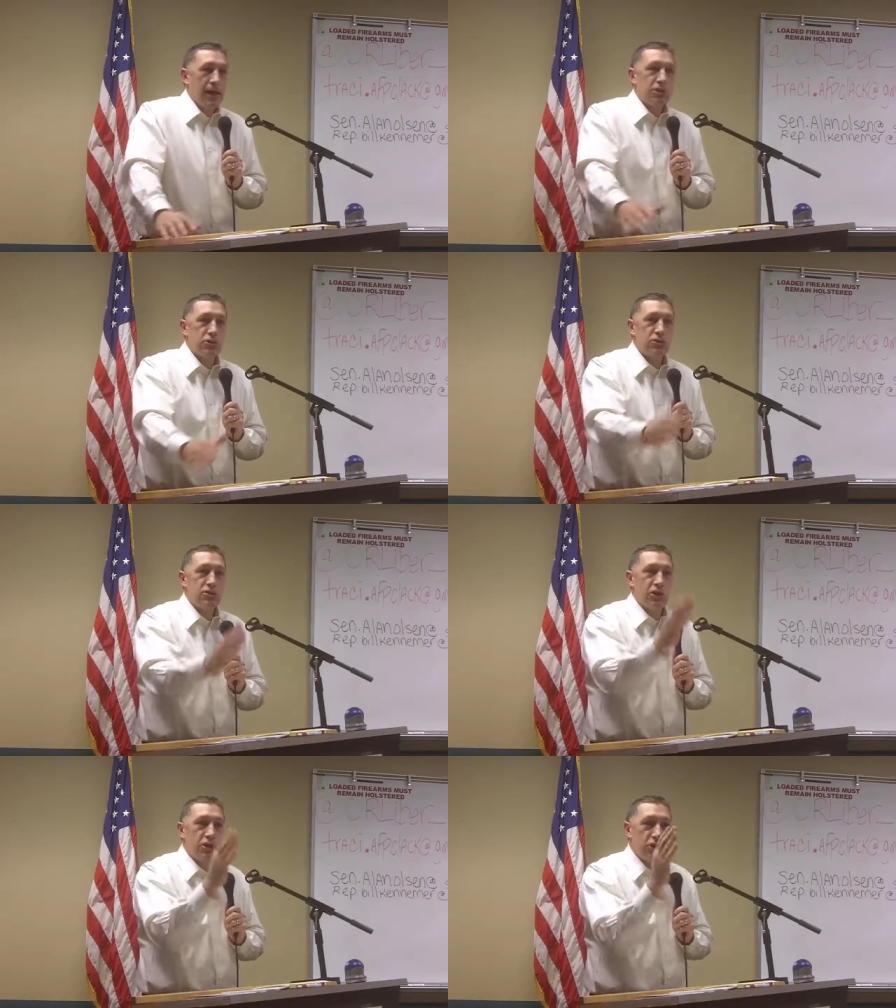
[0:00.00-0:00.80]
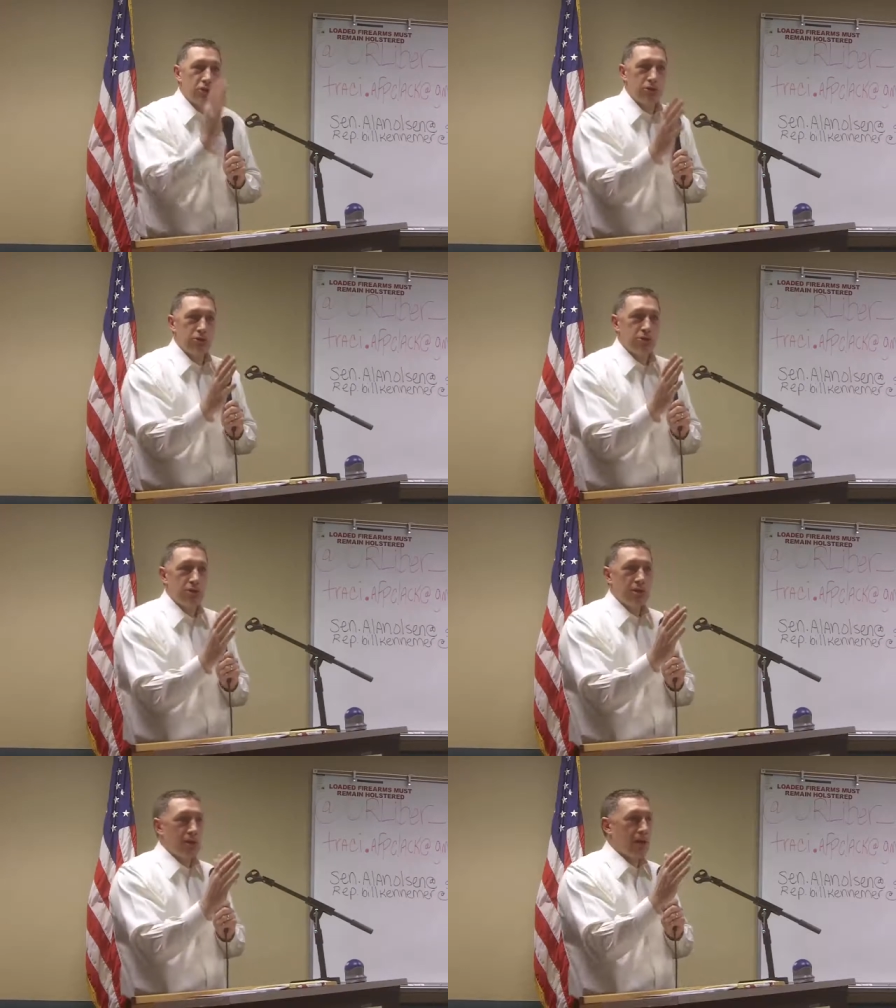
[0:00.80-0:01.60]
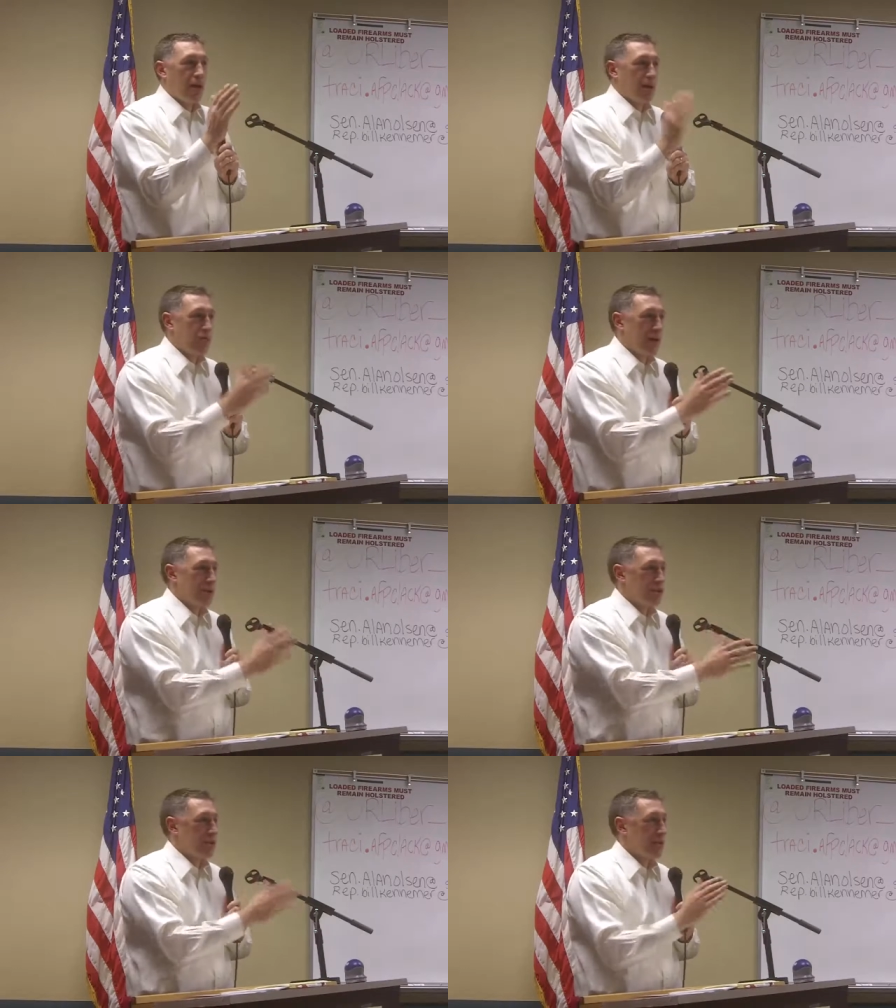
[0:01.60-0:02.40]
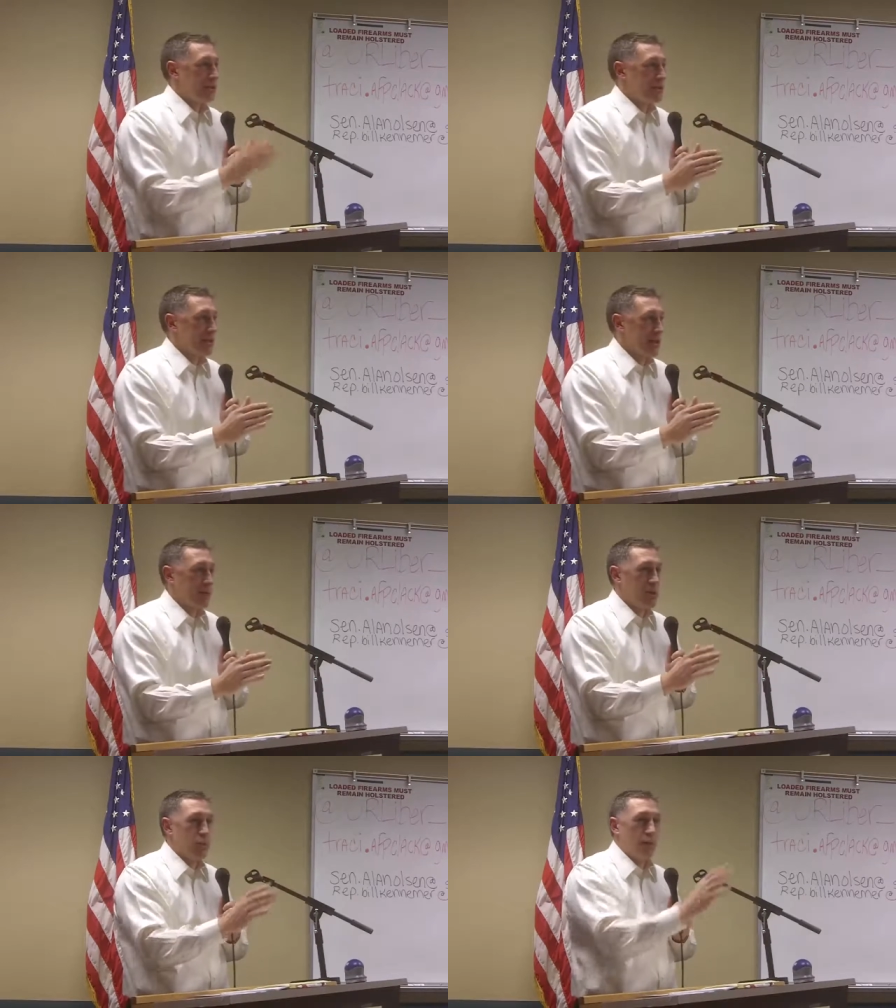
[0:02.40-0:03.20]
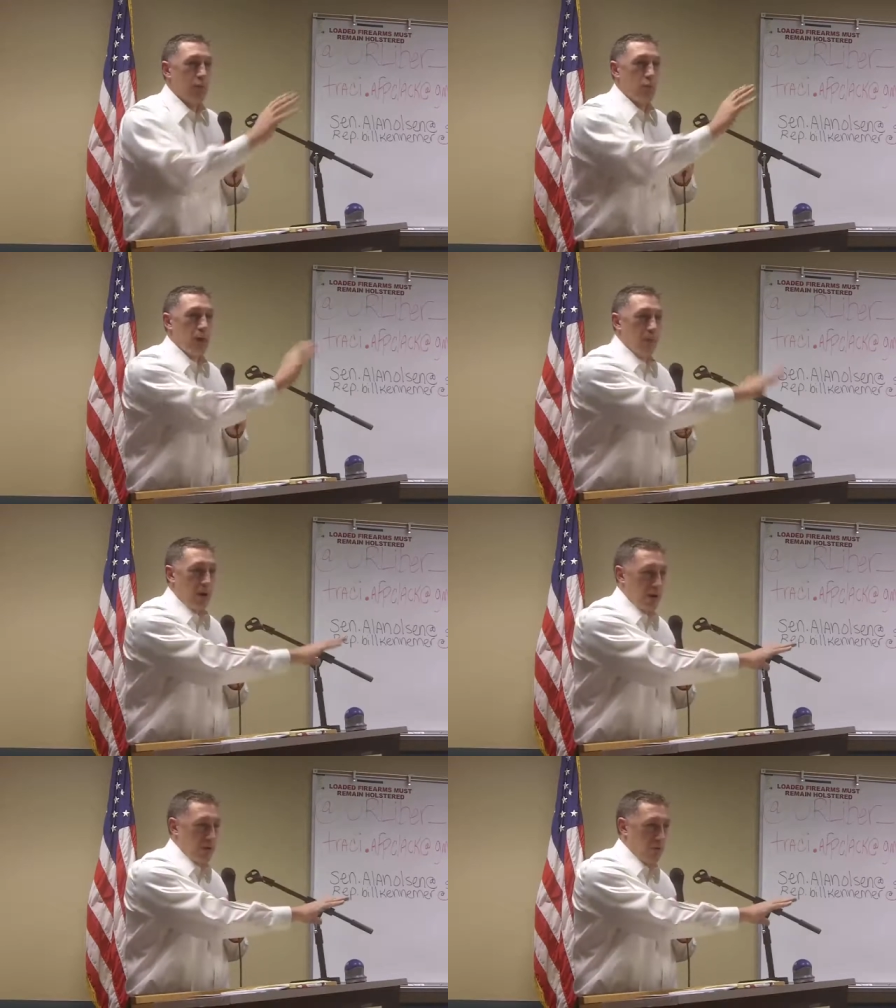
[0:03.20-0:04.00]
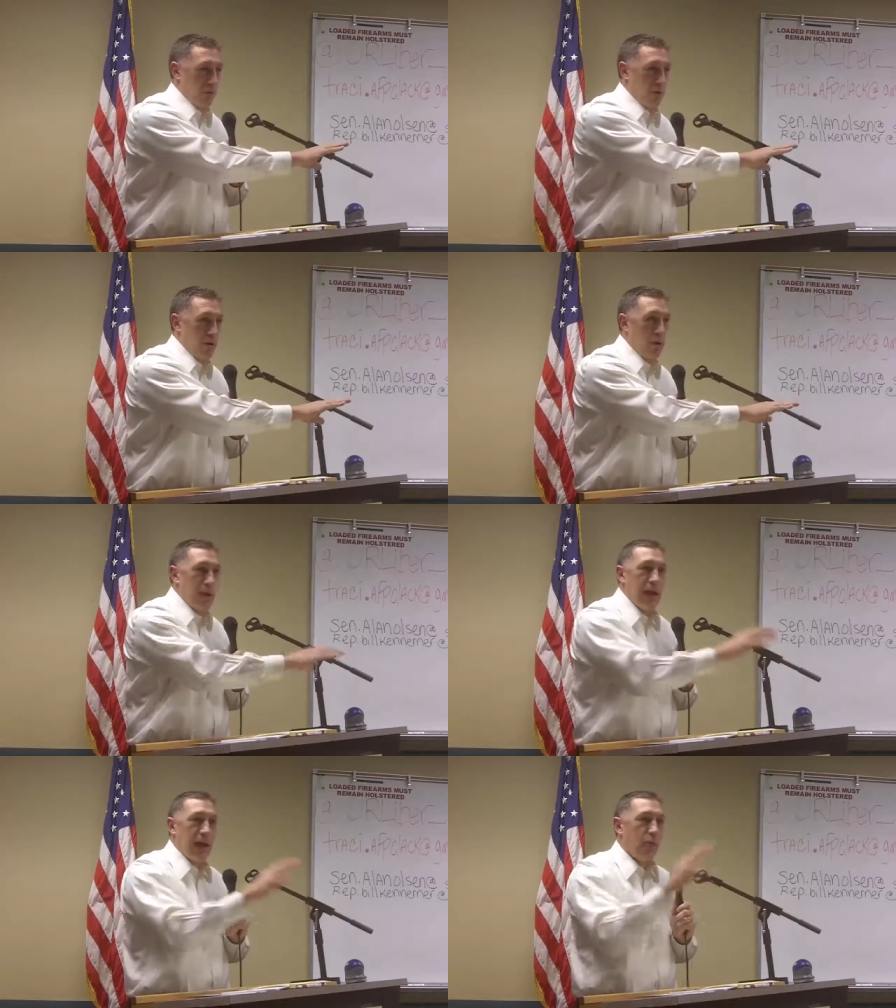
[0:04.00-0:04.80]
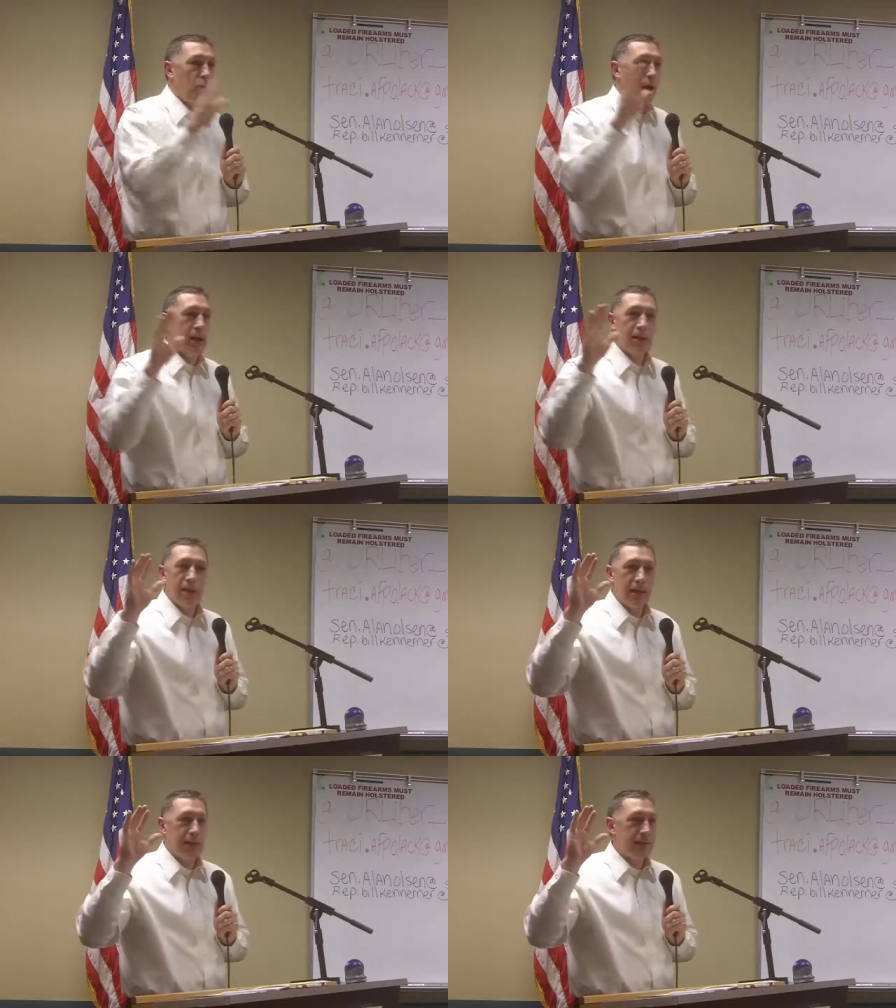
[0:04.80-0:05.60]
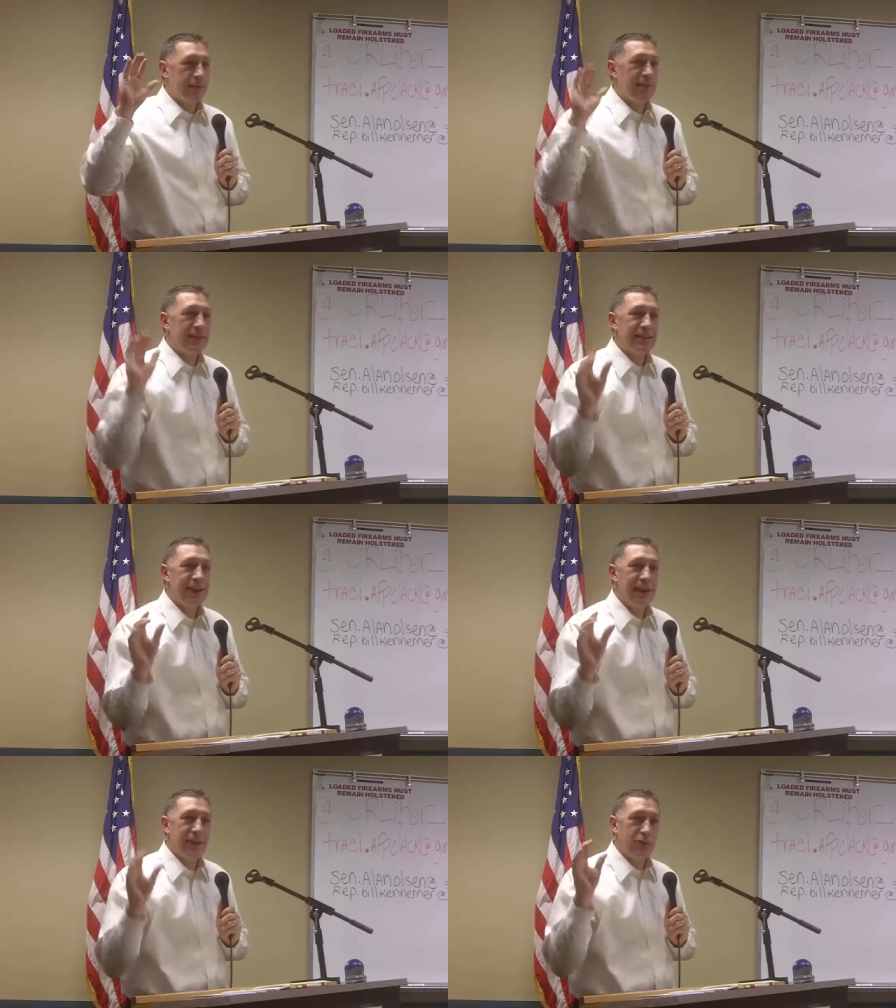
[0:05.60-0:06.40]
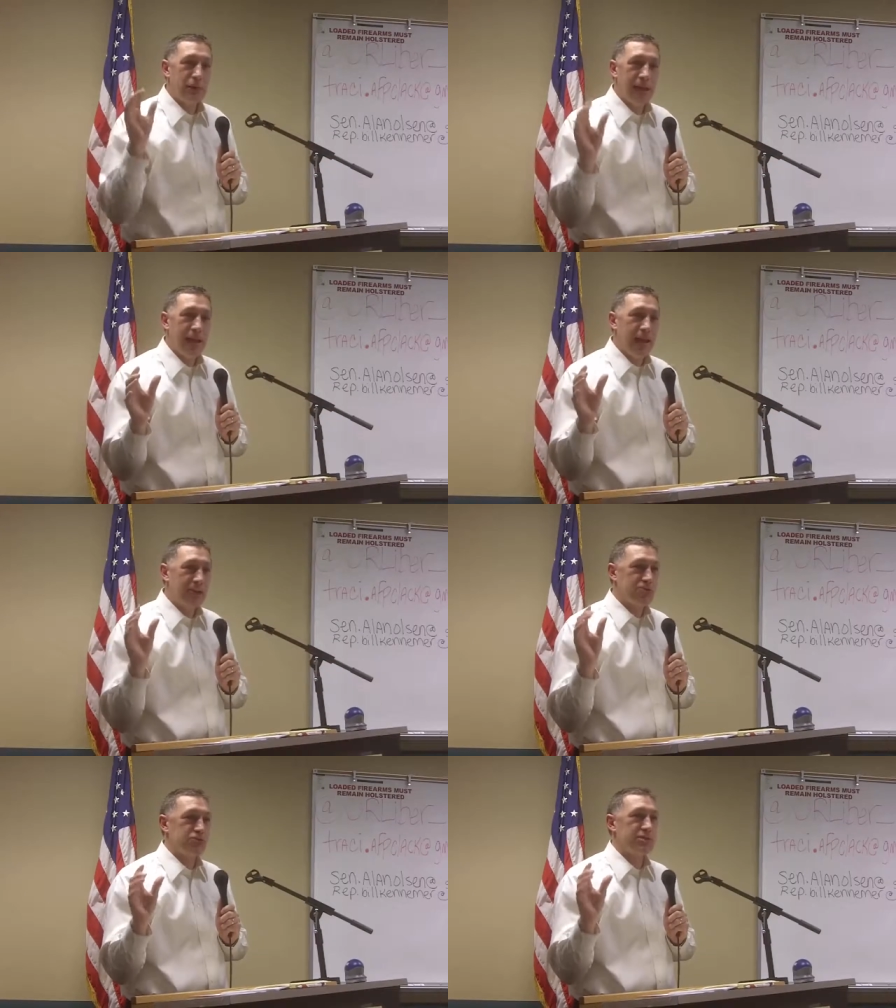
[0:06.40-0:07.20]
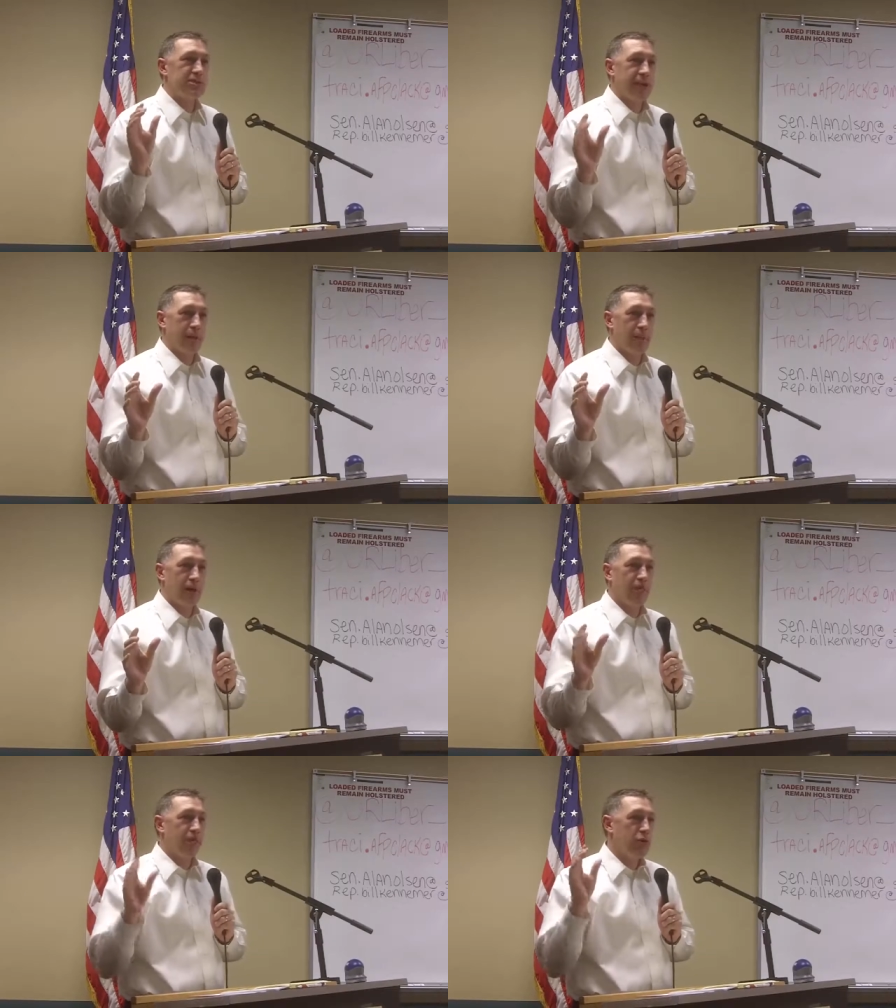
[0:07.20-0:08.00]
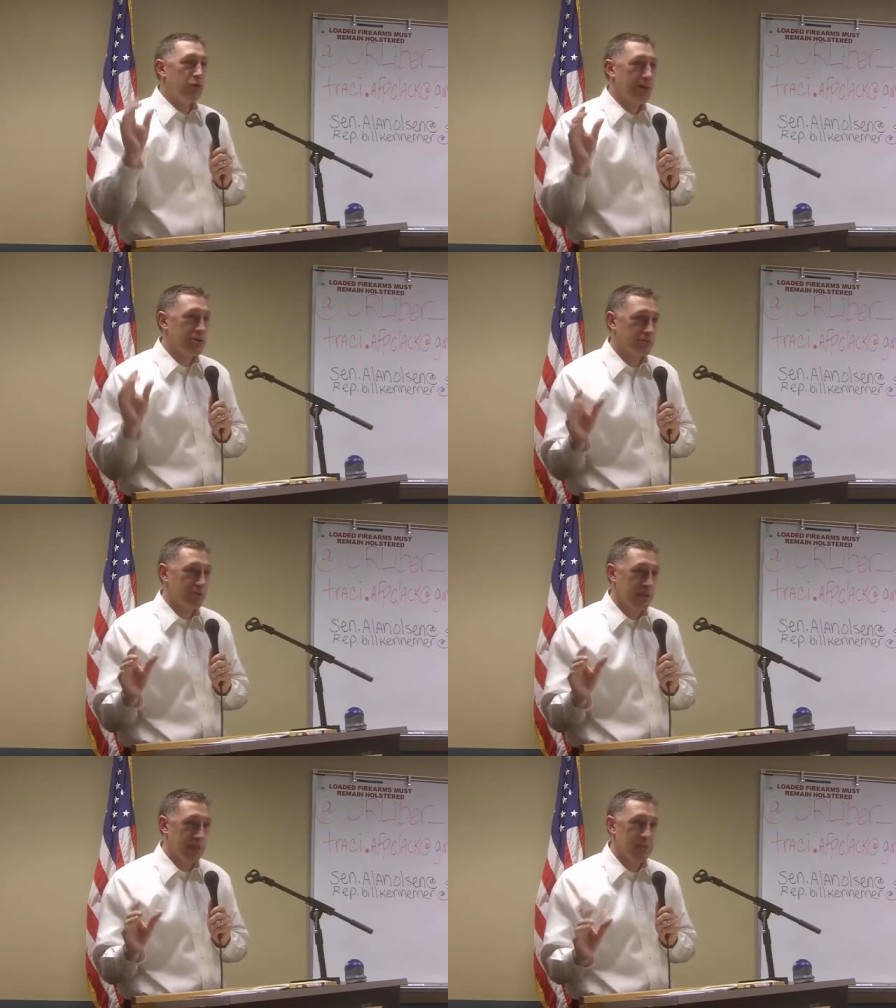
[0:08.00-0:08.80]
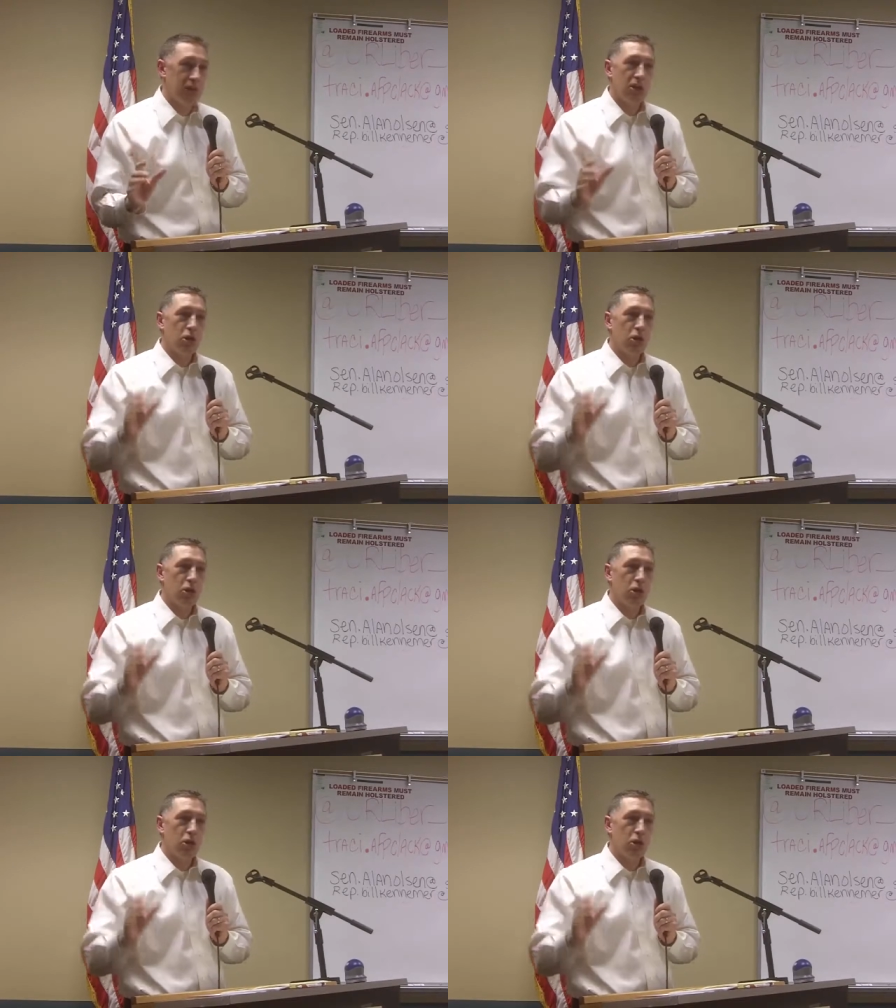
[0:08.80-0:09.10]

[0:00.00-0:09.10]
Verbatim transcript: And so there's a huge contrast you can see between one party rule and what getting that, doing that extra step, a few extra steps,